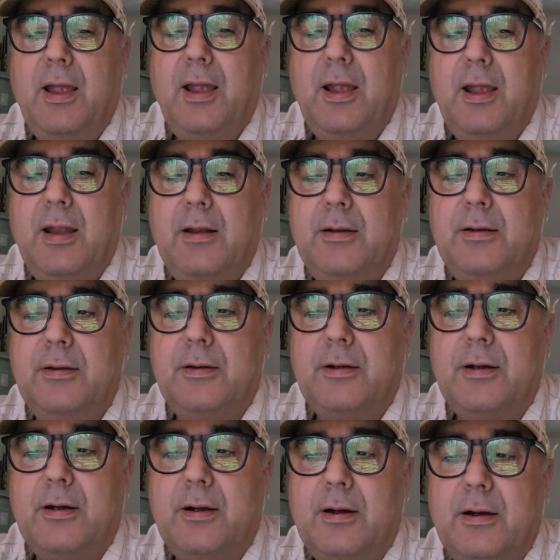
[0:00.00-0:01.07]
and
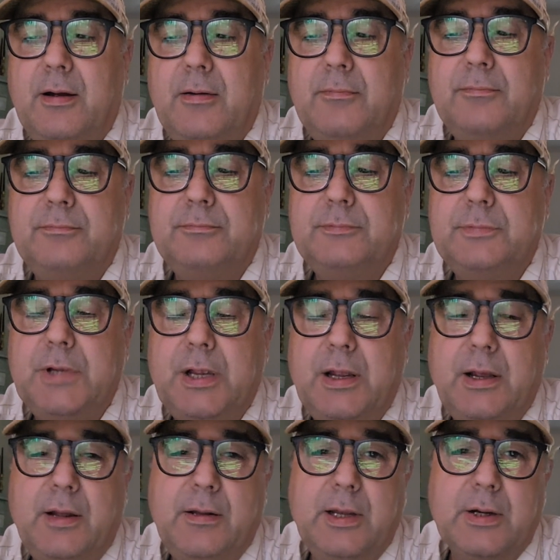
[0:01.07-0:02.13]

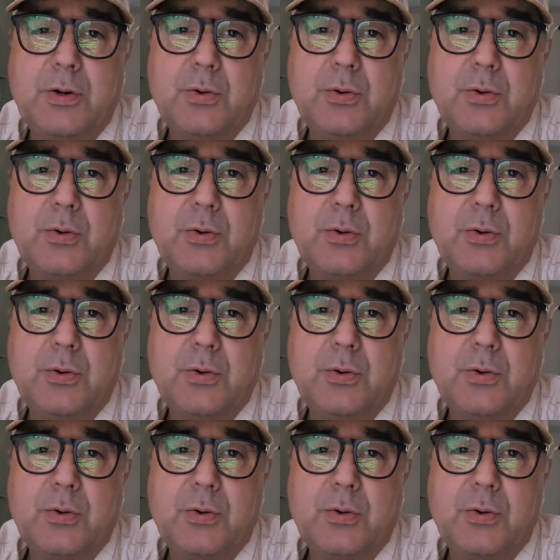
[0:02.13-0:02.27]
that